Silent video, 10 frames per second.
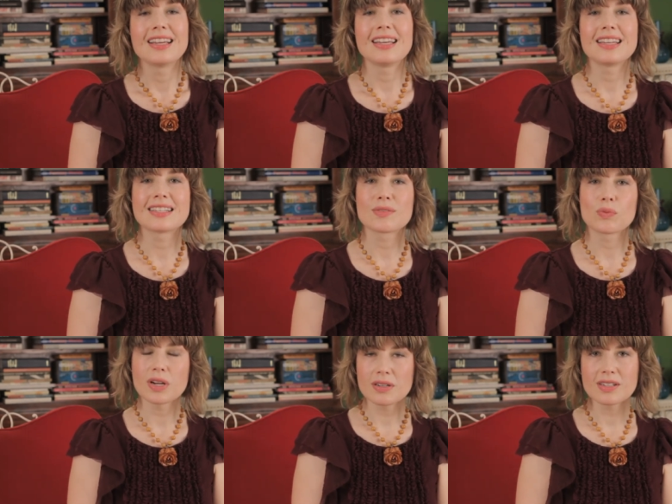It's
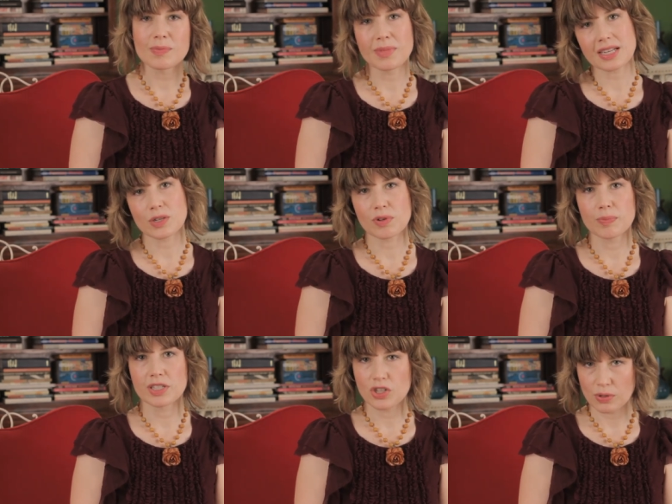rose mixed with
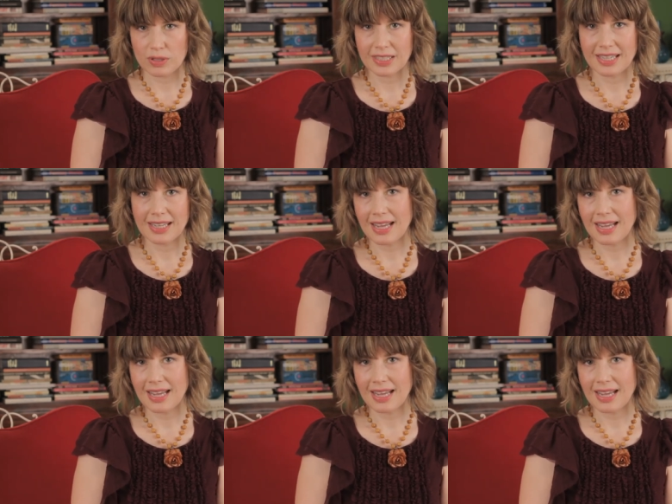patchouli,